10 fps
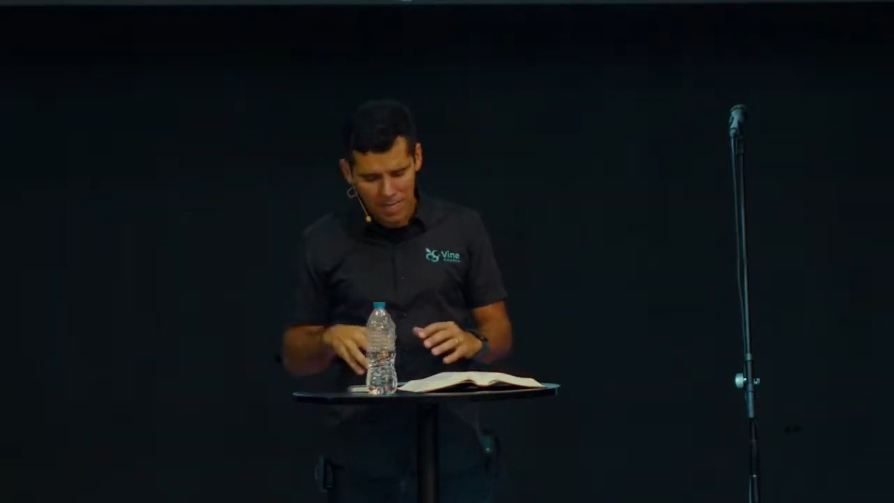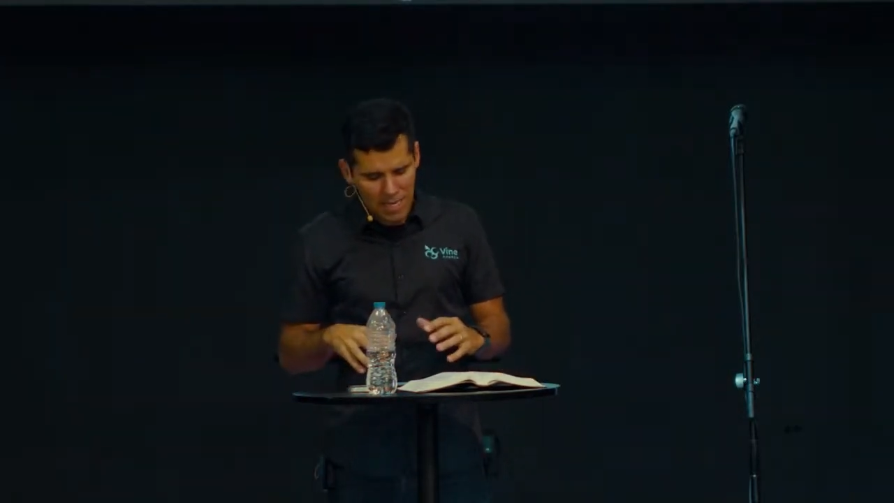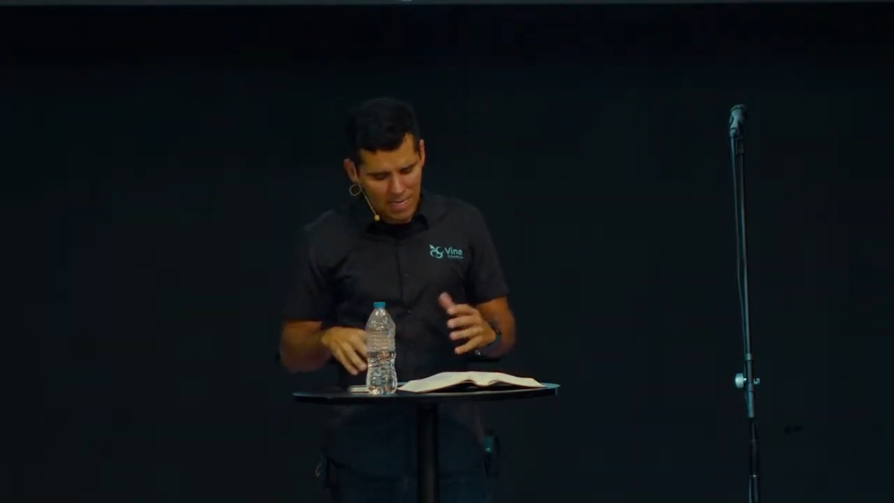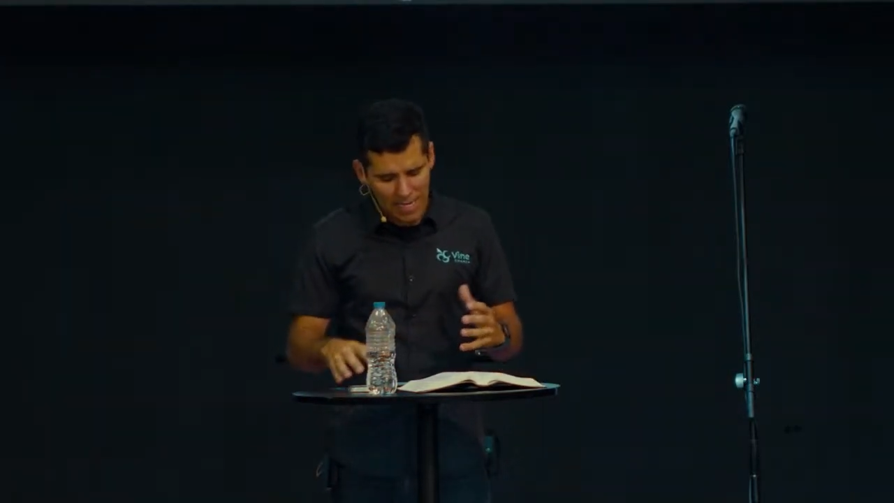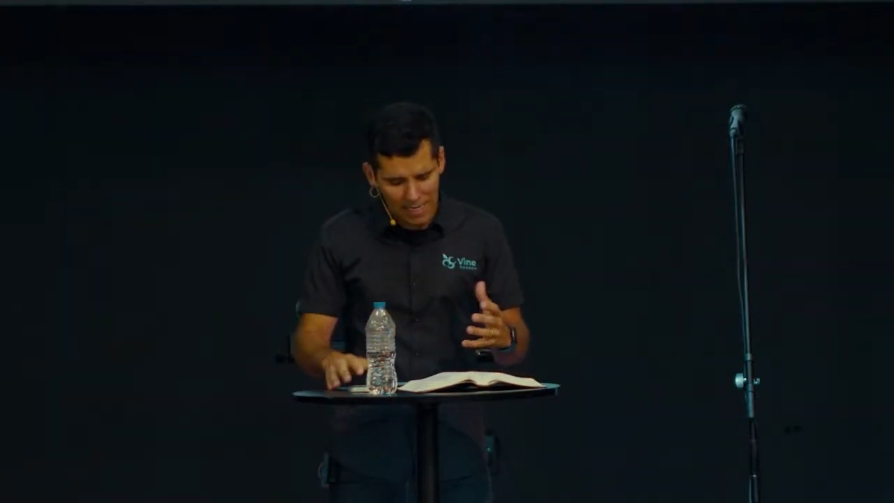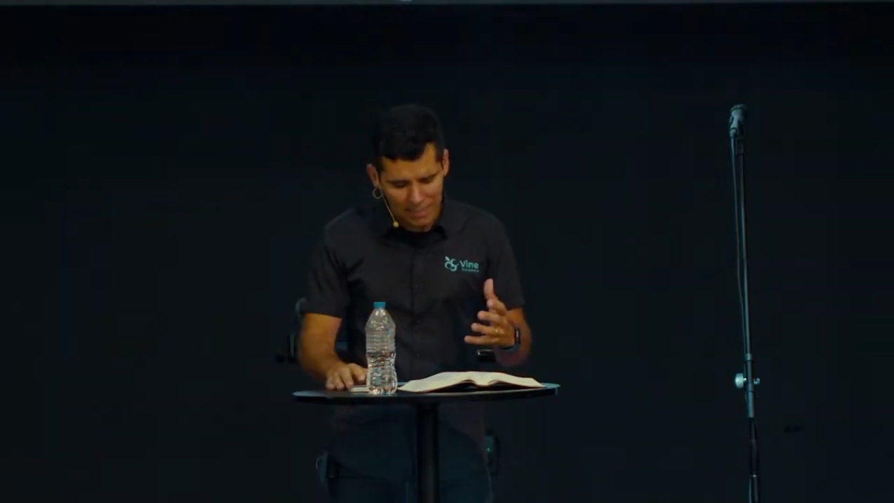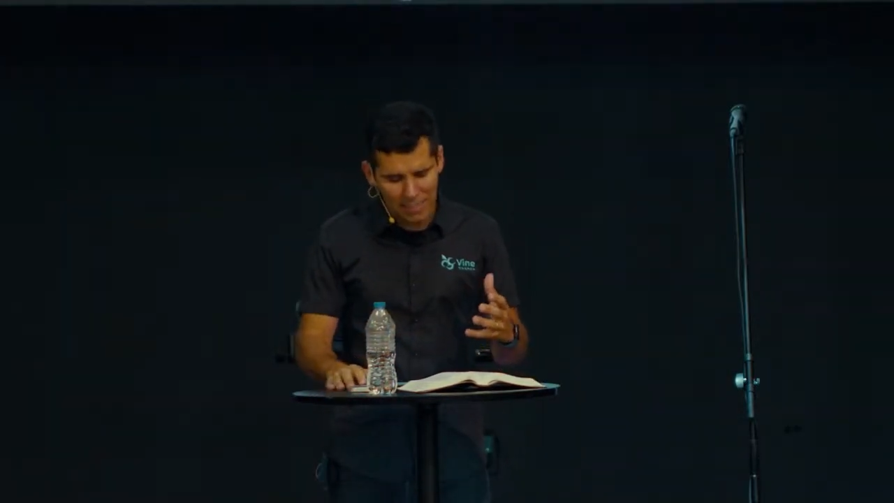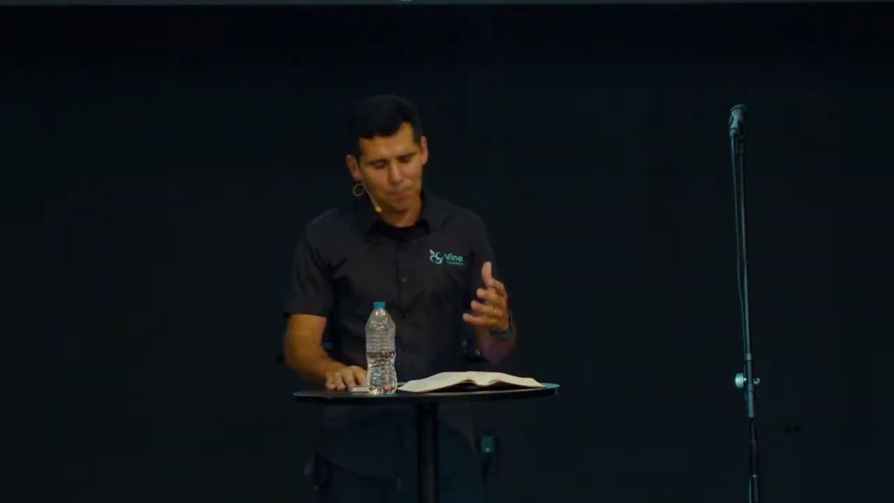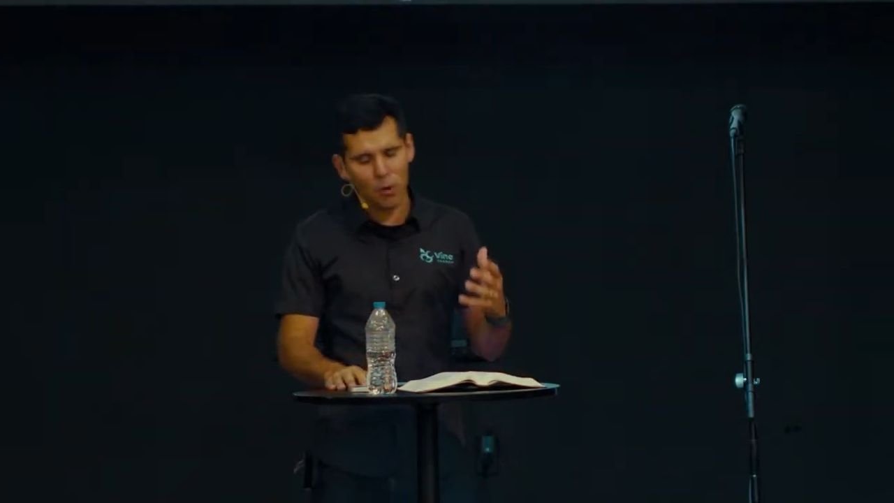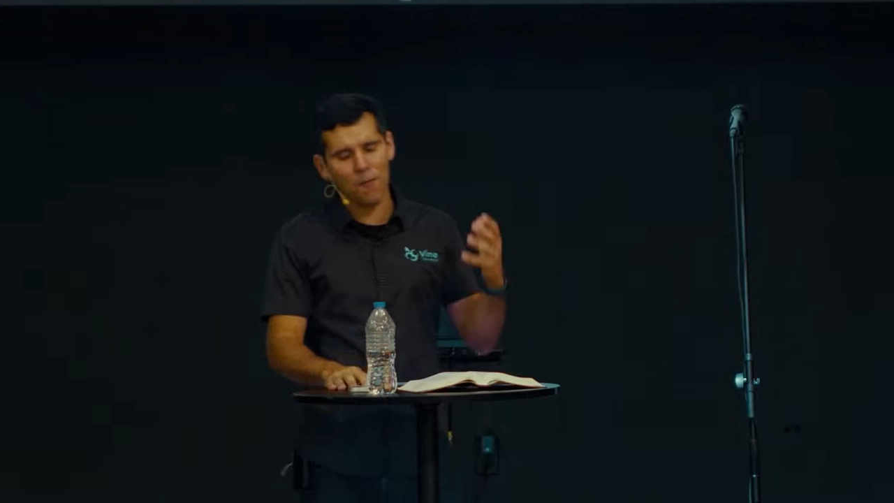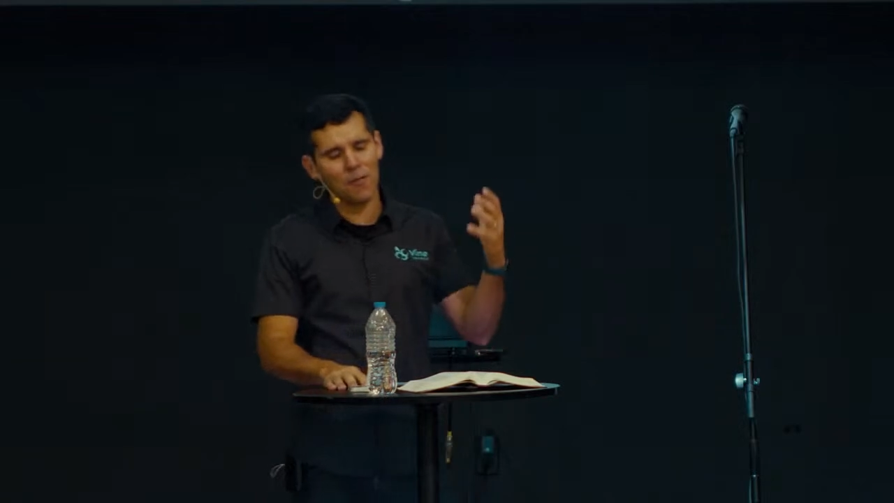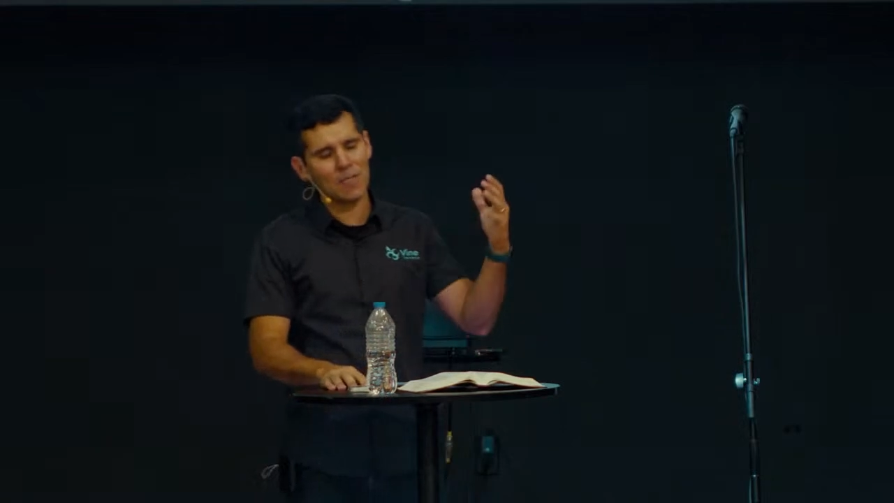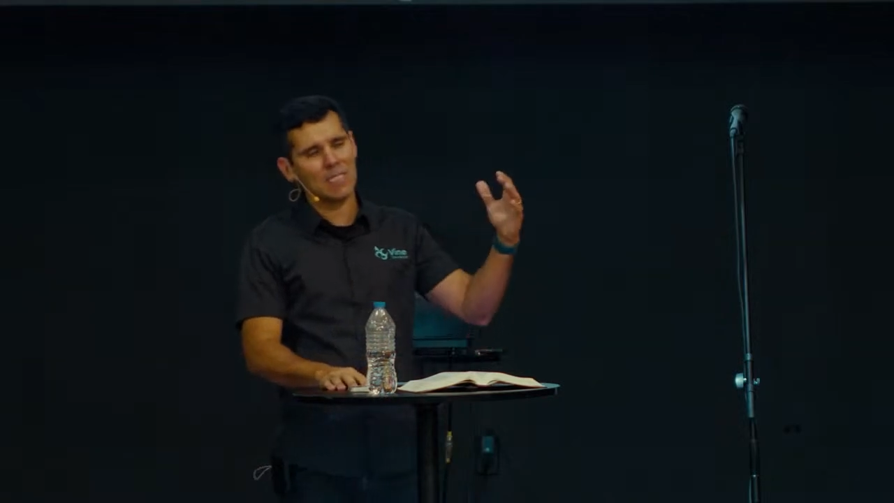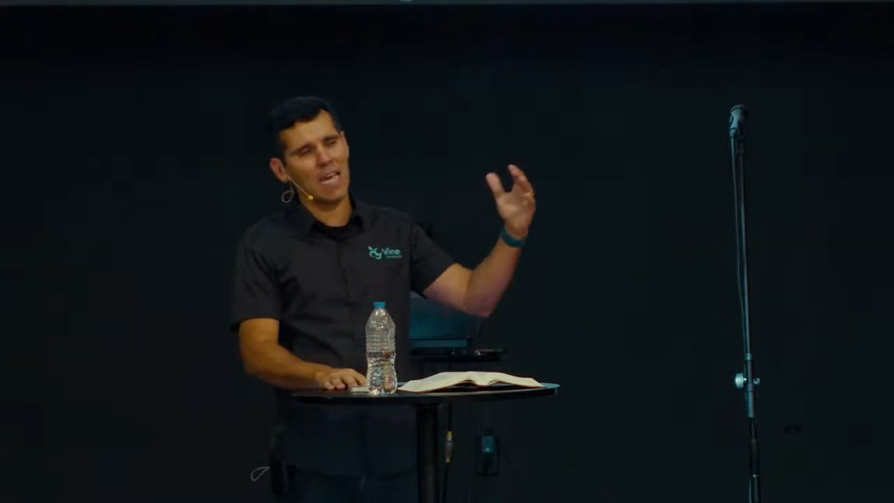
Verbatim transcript: And as he prophesied